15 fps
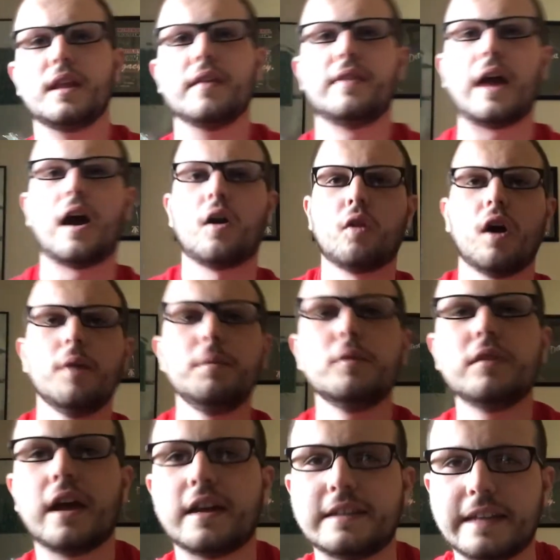Now, a lot of people
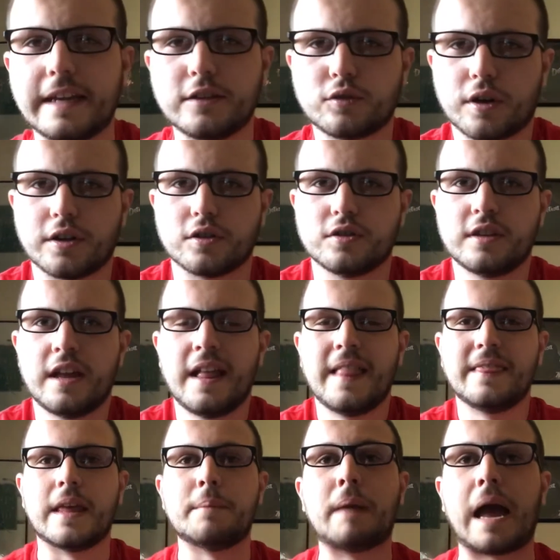that are day traders,
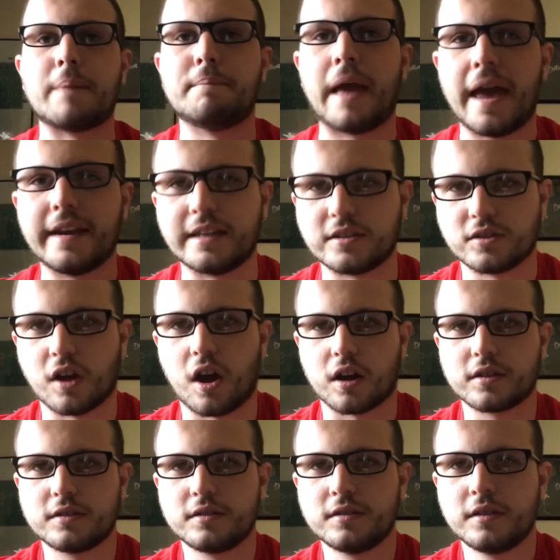they buy penny
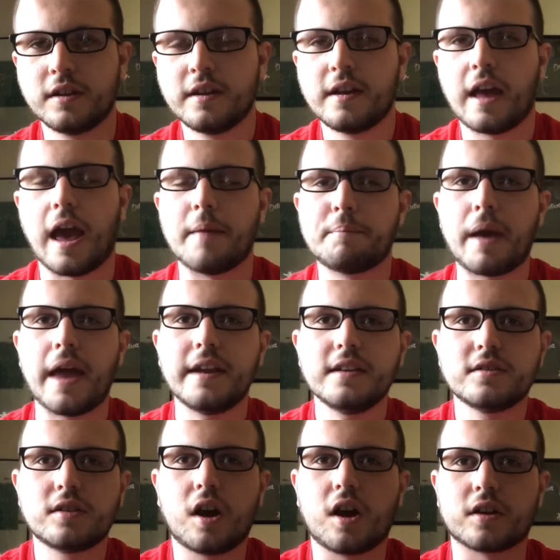stocks. And penny
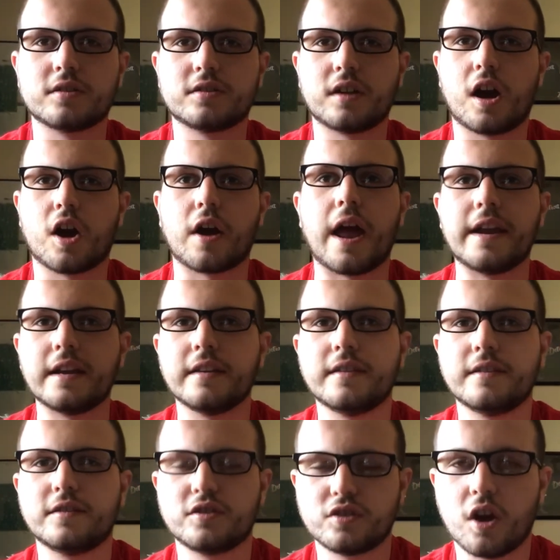stocks are any
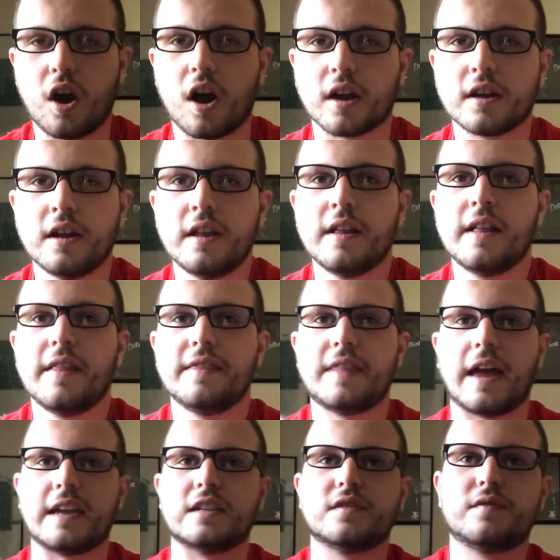stock that is